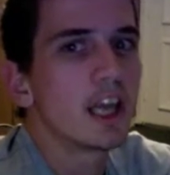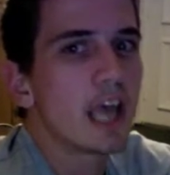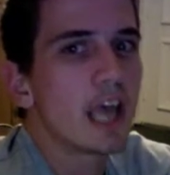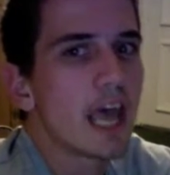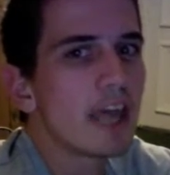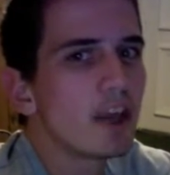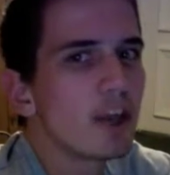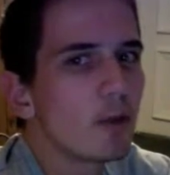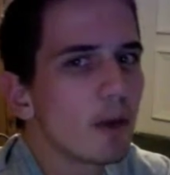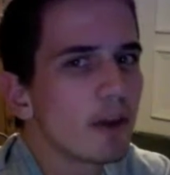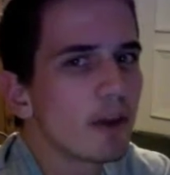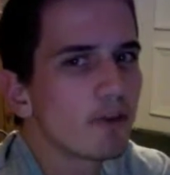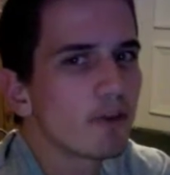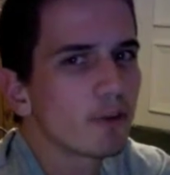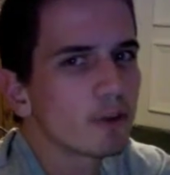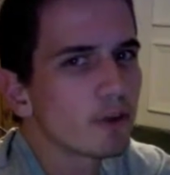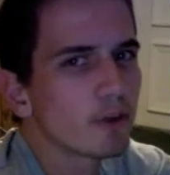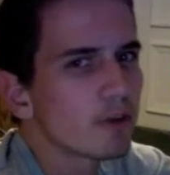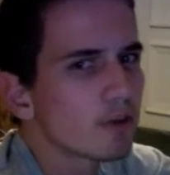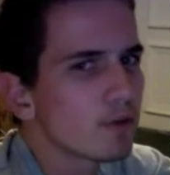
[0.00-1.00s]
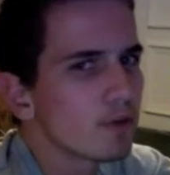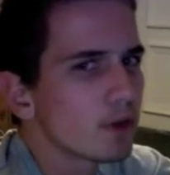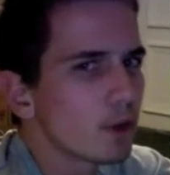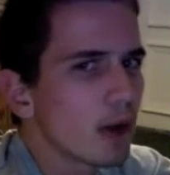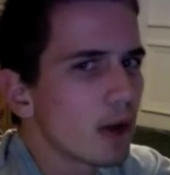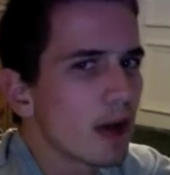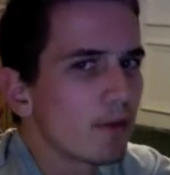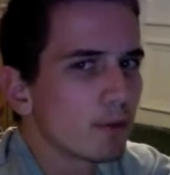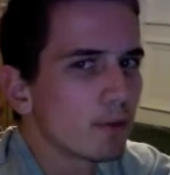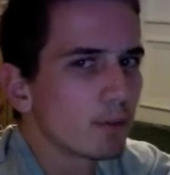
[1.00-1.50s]
Anyway, for those of you who
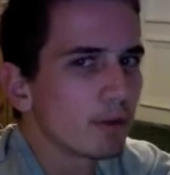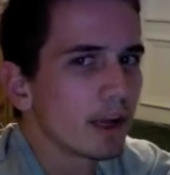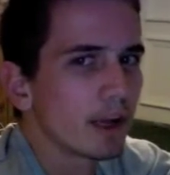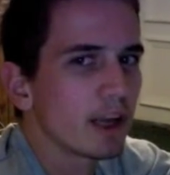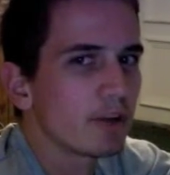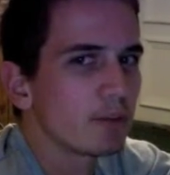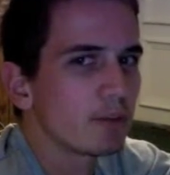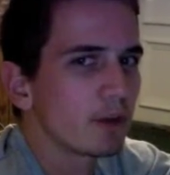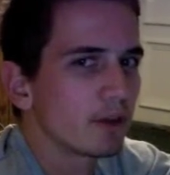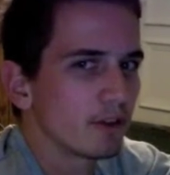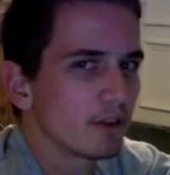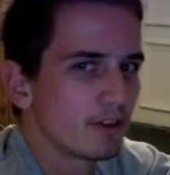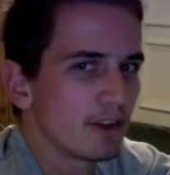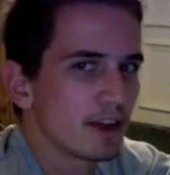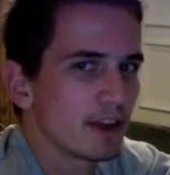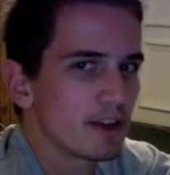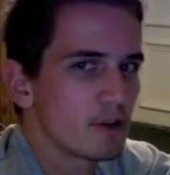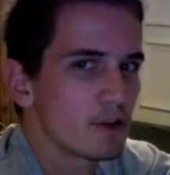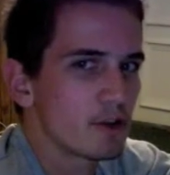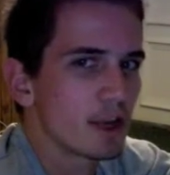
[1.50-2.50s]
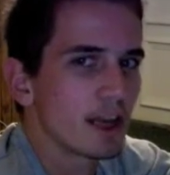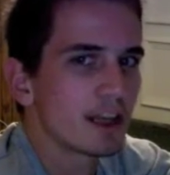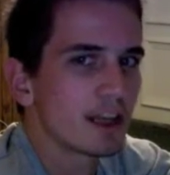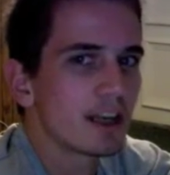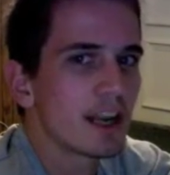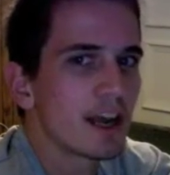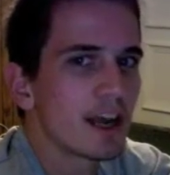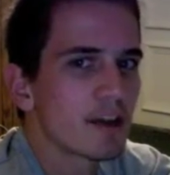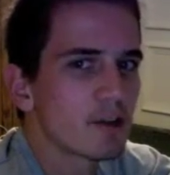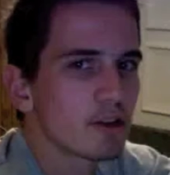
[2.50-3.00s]
haven't played Mirror's Edge yet,
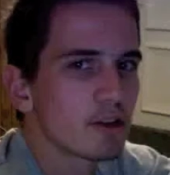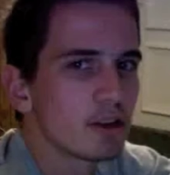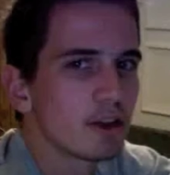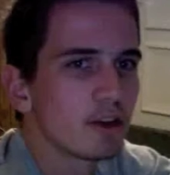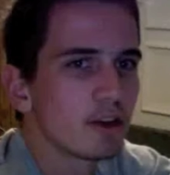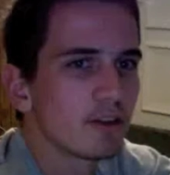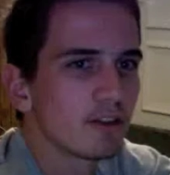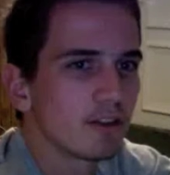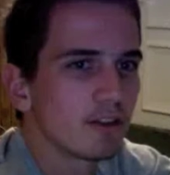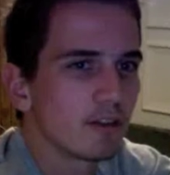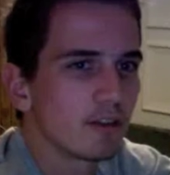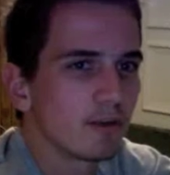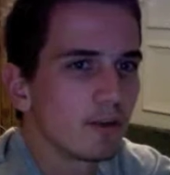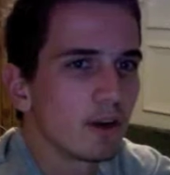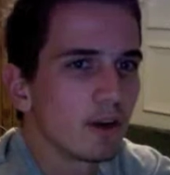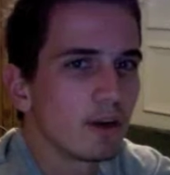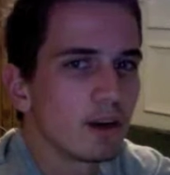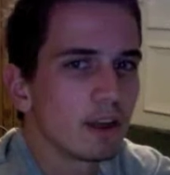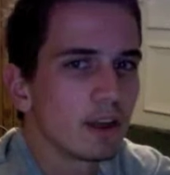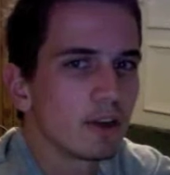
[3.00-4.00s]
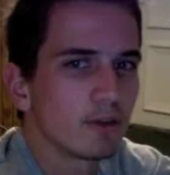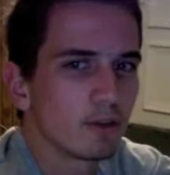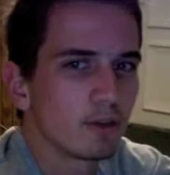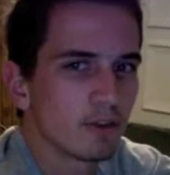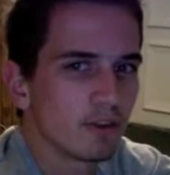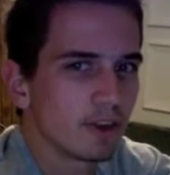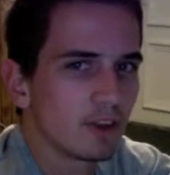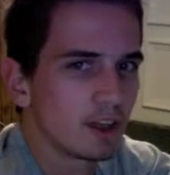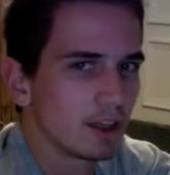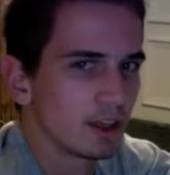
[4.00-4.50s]
it actually uses a very
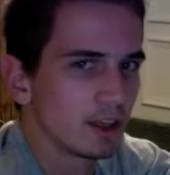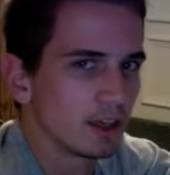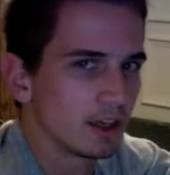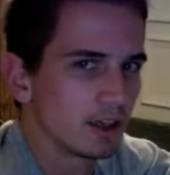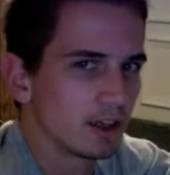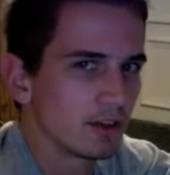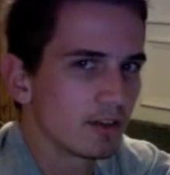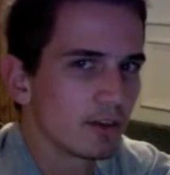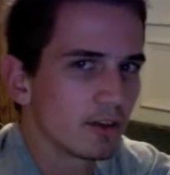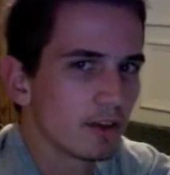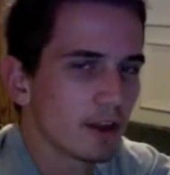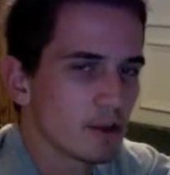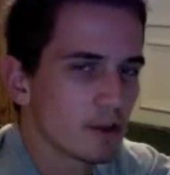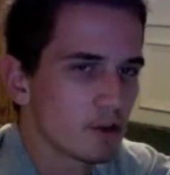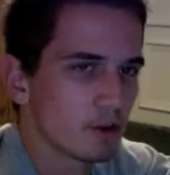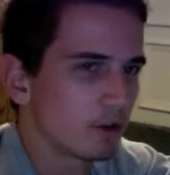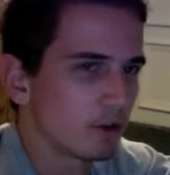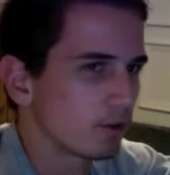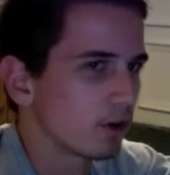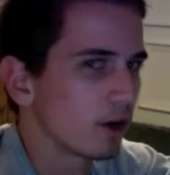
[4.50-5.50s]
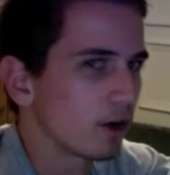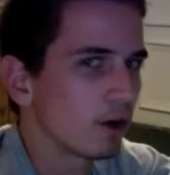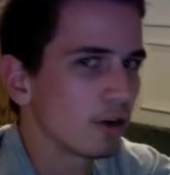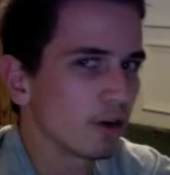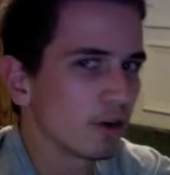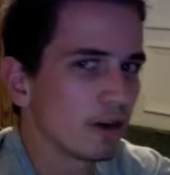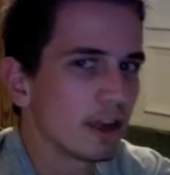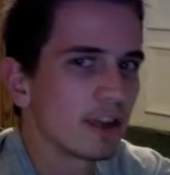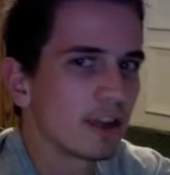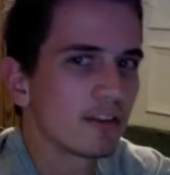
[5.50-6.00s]
interesting selection of
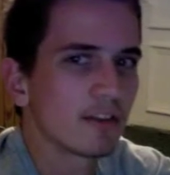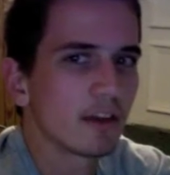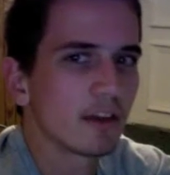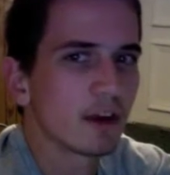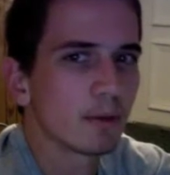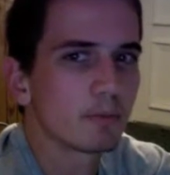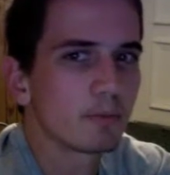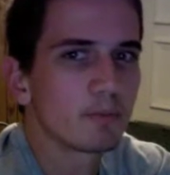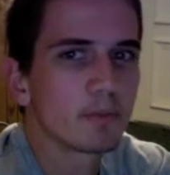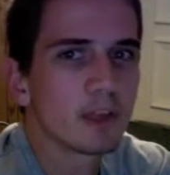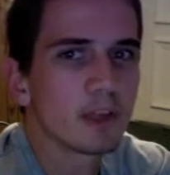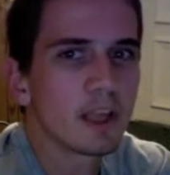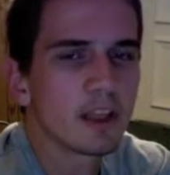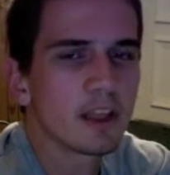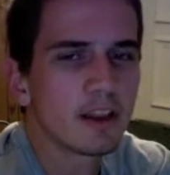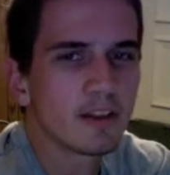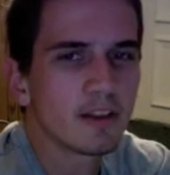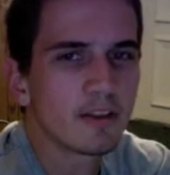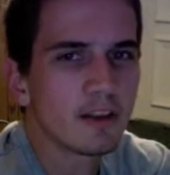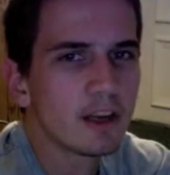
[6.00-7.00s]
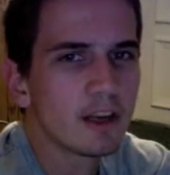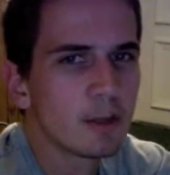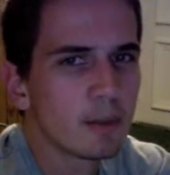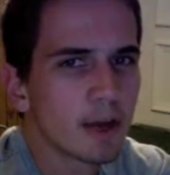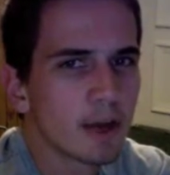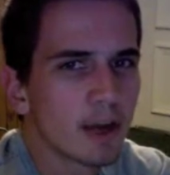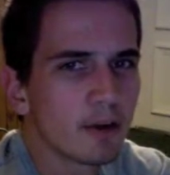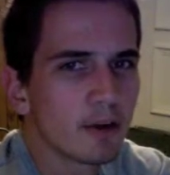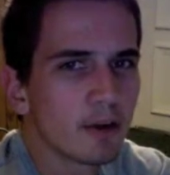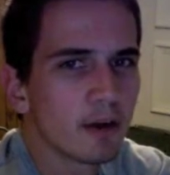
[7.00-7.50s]
color. It's in the city
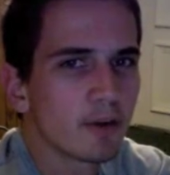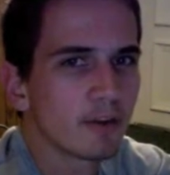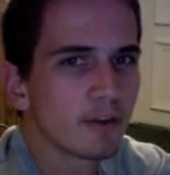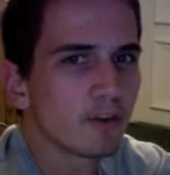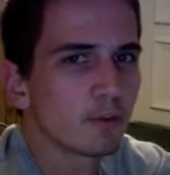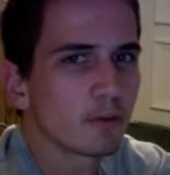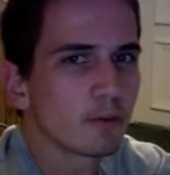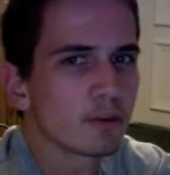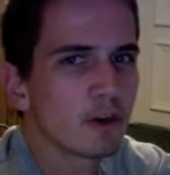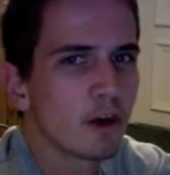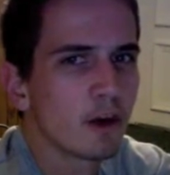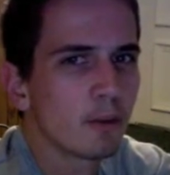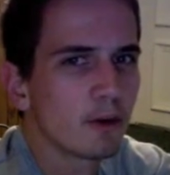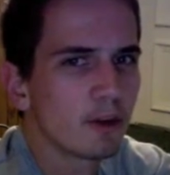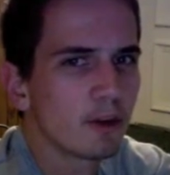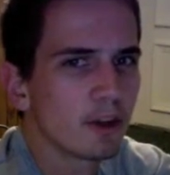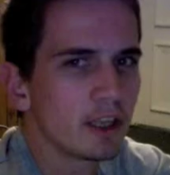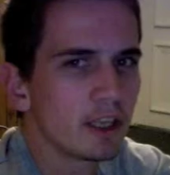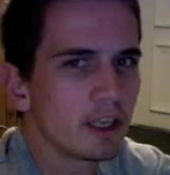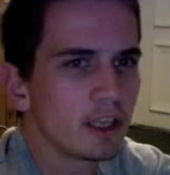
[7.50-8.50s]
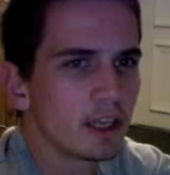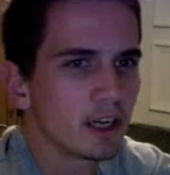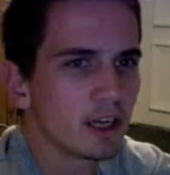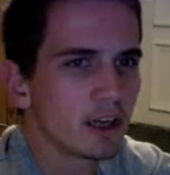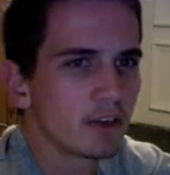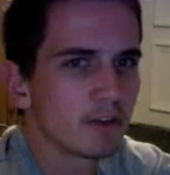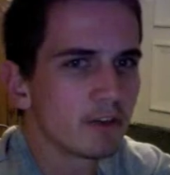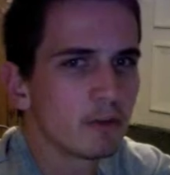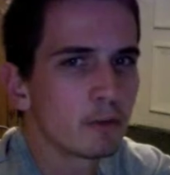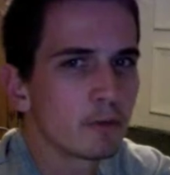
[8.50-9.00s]
backgrounds, it's predominantly
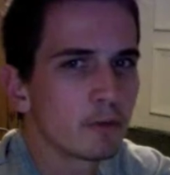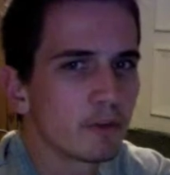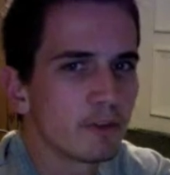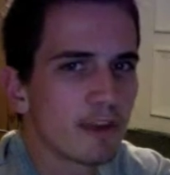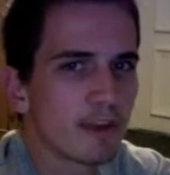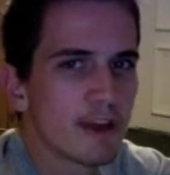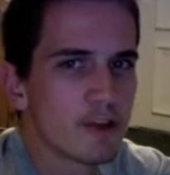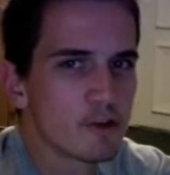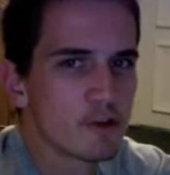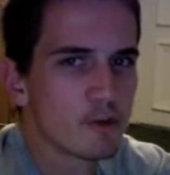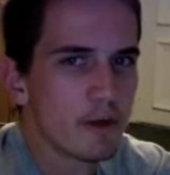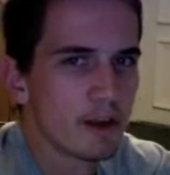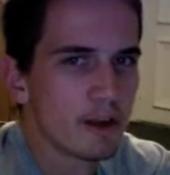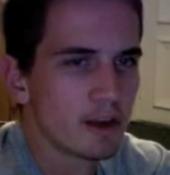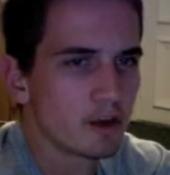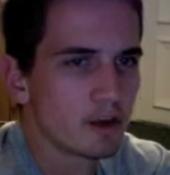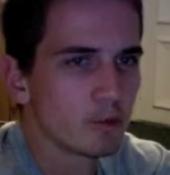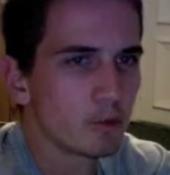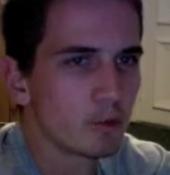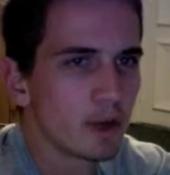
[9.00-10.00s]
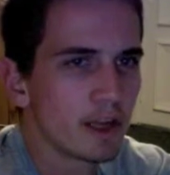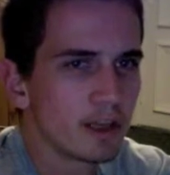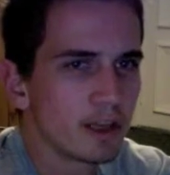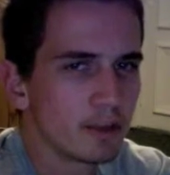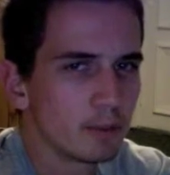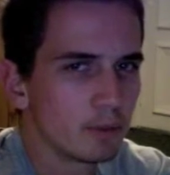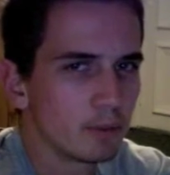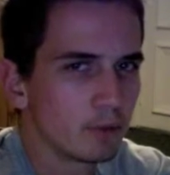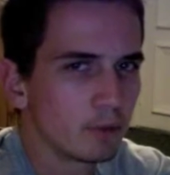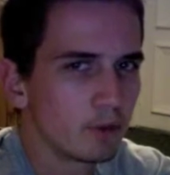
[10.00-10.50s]
super saturated red
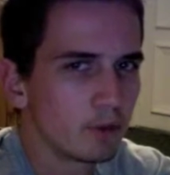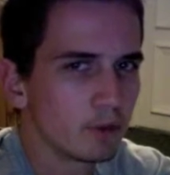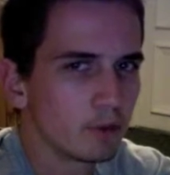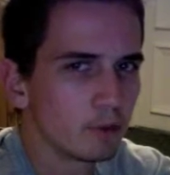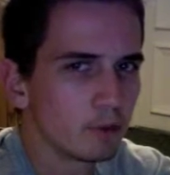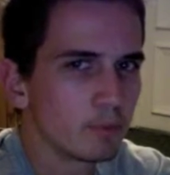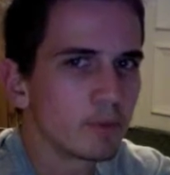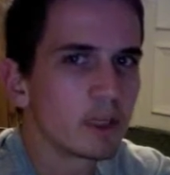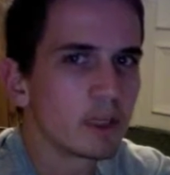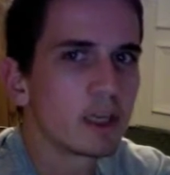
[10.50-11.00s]
and blue